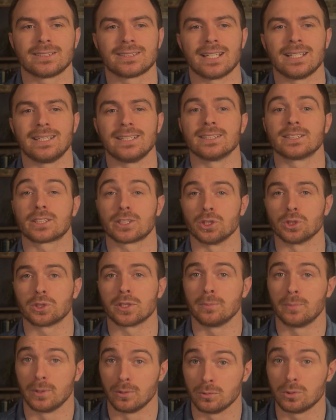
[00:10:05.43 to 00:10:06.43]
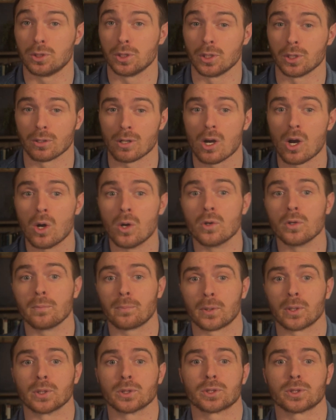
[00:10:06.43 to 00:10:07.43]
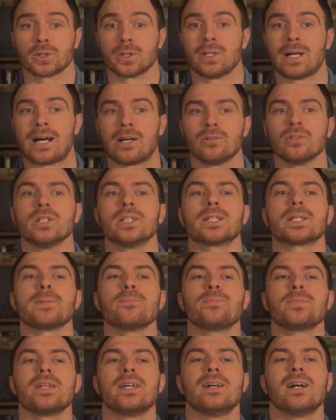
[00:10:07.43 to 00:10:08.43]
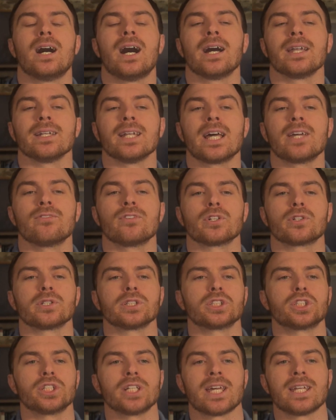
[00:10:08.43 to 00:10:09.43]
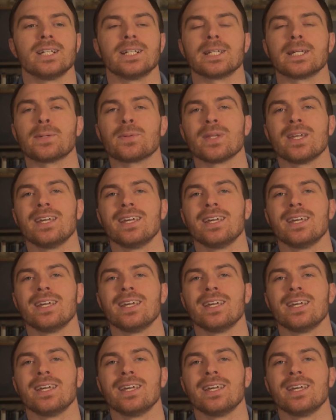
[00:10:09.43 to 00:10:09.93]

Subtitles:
ideas contribute to your own personal outlook on life and Christianity.